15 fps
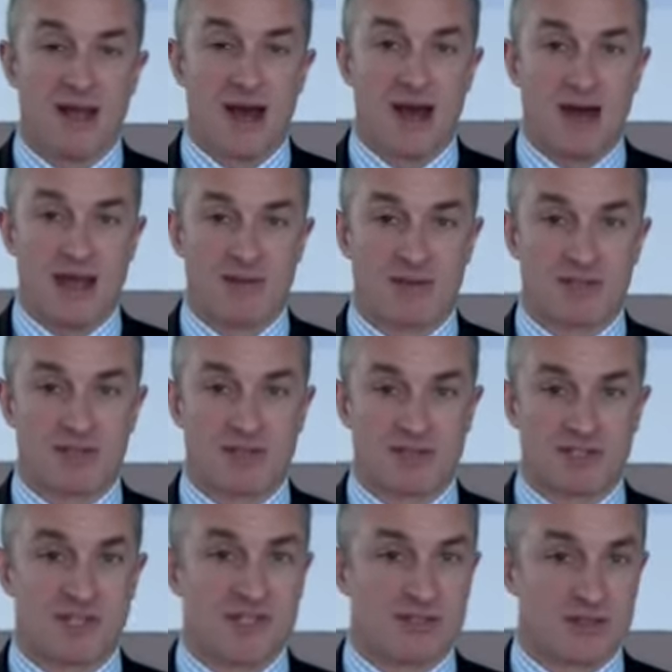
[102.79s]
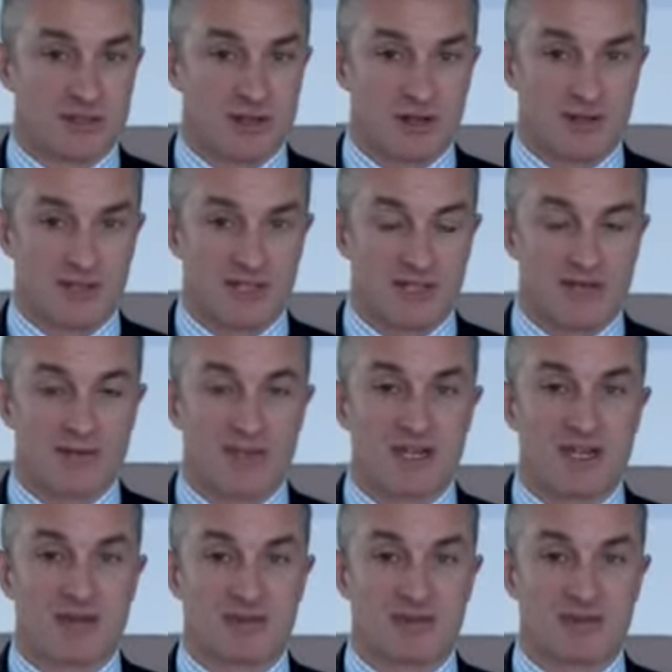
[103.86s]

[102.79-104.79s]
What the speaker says: It was originally $2.70.